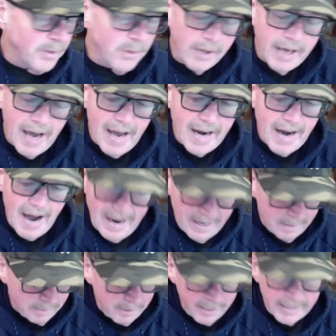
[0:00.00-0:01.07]
So again, I
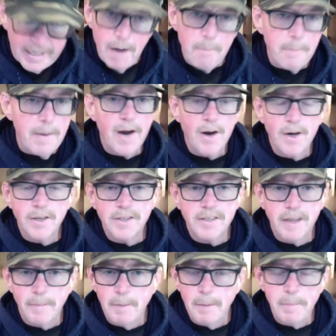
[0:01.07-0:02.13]
end up kicking off Marist.
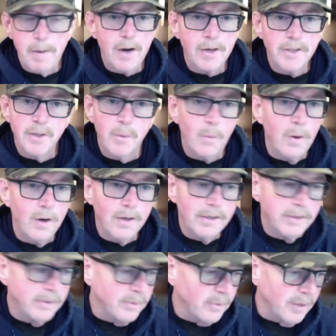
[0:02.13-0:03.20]
I mean, Marist at one
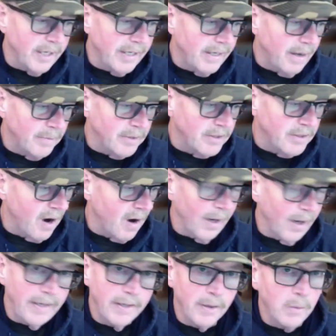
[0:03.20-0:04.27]
and three. I'm
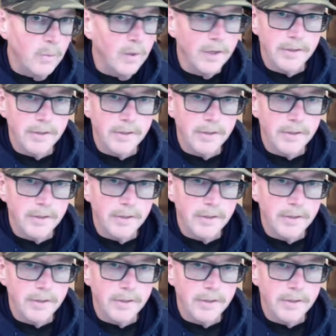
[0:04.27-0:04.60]
sorry, you are one and